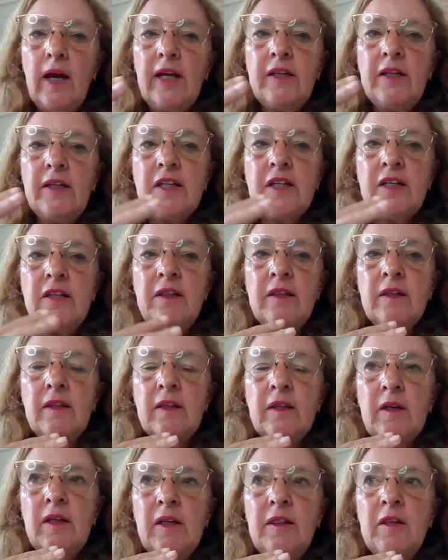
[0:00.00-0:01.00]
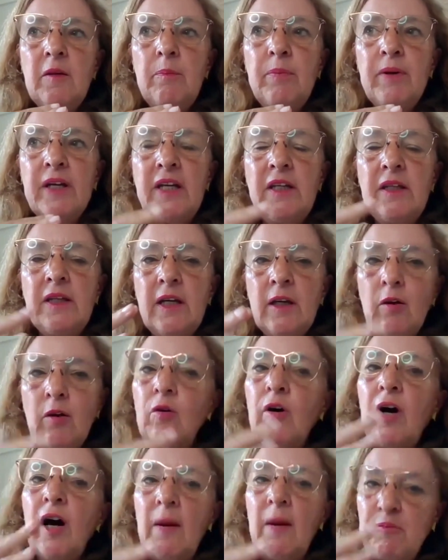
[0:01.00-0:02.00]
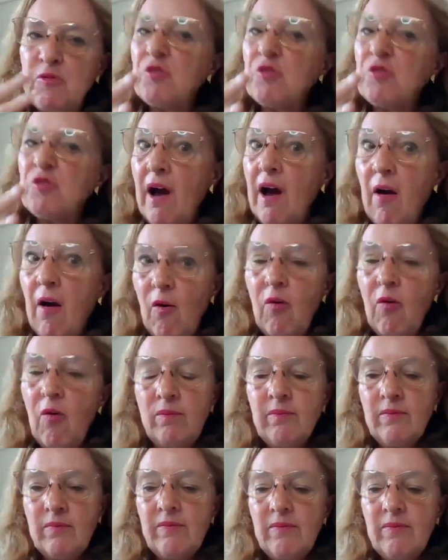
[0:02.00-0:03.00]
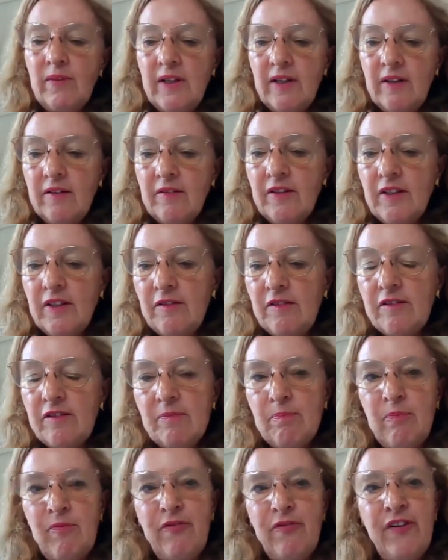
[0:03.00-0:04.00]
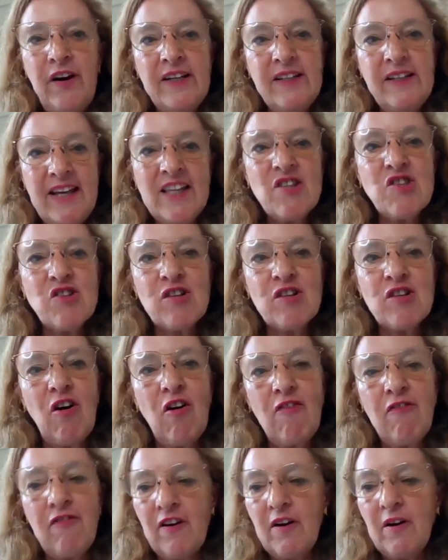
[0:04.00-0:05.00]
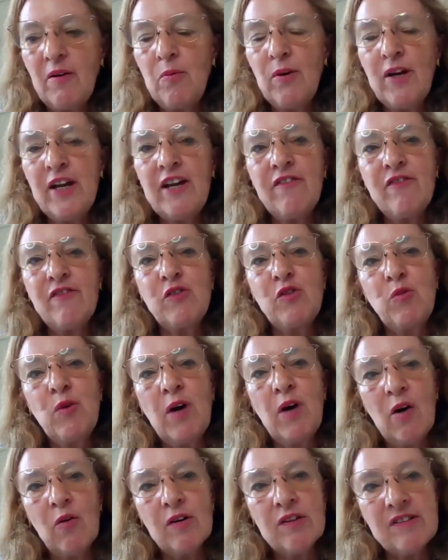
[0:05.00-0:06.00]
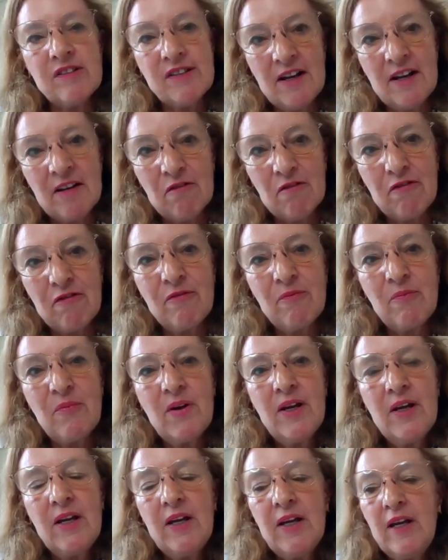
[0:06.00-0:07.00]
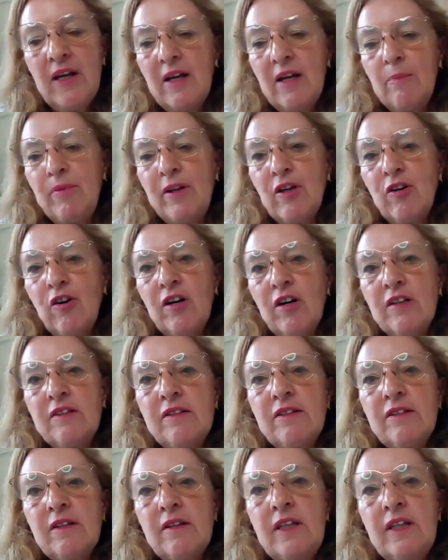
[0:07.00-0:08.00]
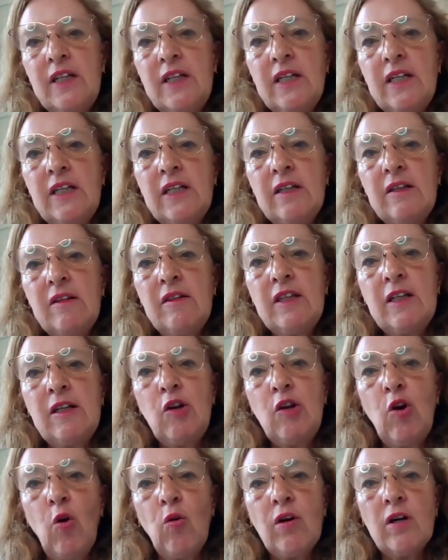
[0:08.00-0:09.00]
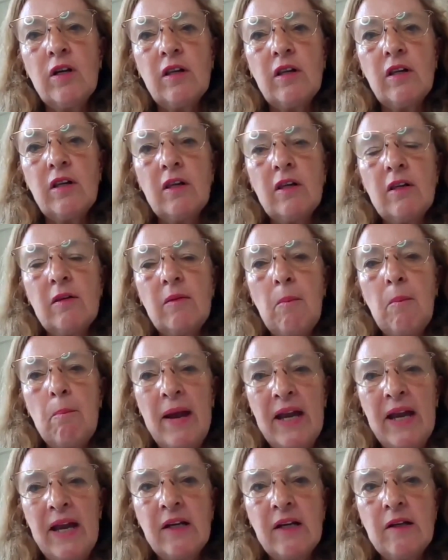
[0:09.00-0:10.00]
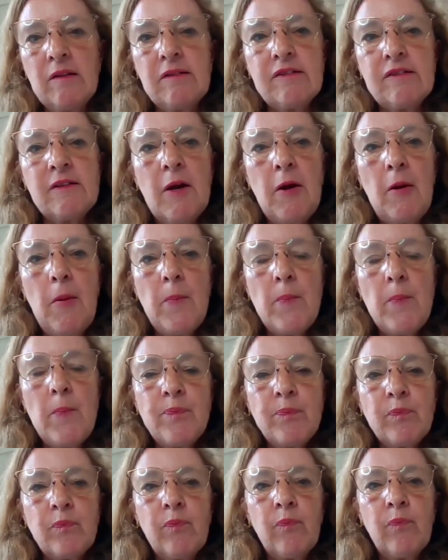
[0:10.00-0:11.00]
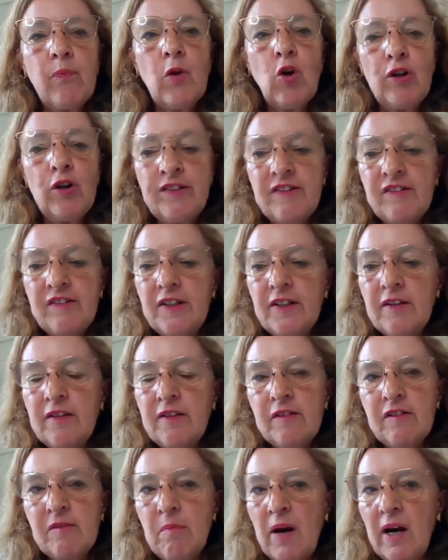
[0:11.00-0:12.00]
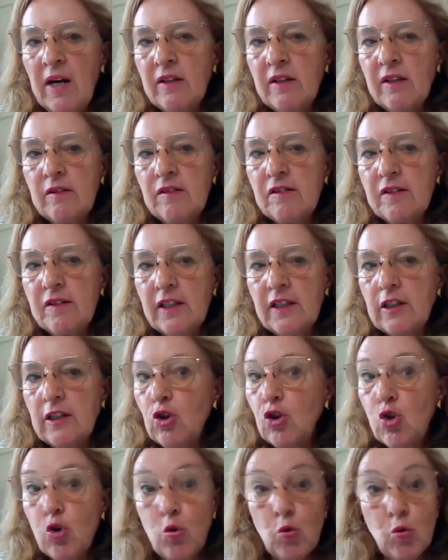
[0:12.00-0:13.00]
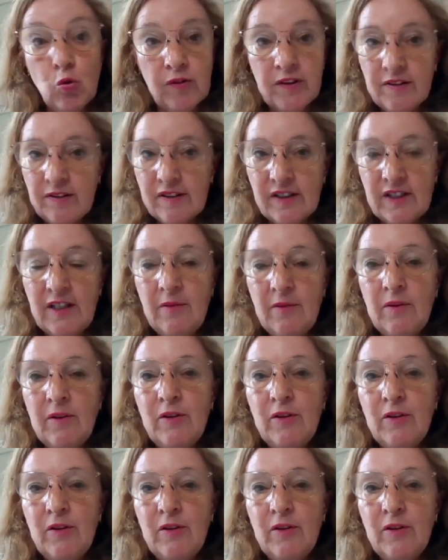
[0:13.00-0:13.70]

And in the beginning or up to now, this financial offer we have to do ourselves, because the local banks consider this market still too risky.